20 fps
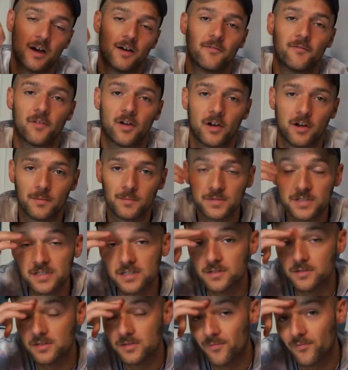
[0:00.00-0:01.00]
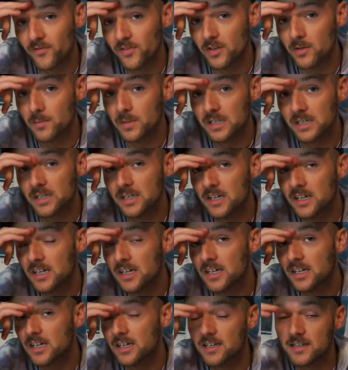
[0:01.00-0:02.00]
a farm to do some filming
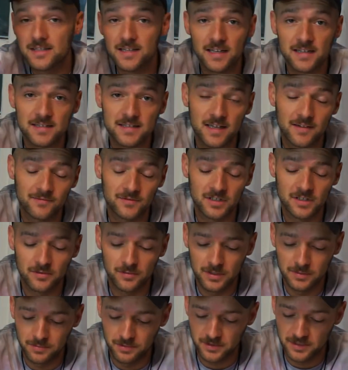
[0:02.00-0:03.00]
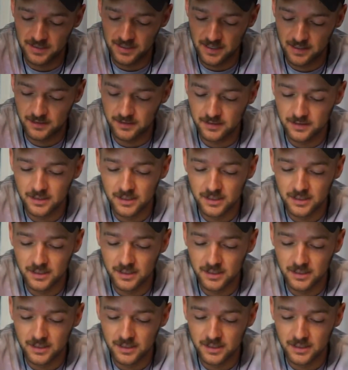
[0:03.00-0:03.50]
and it's at 73%.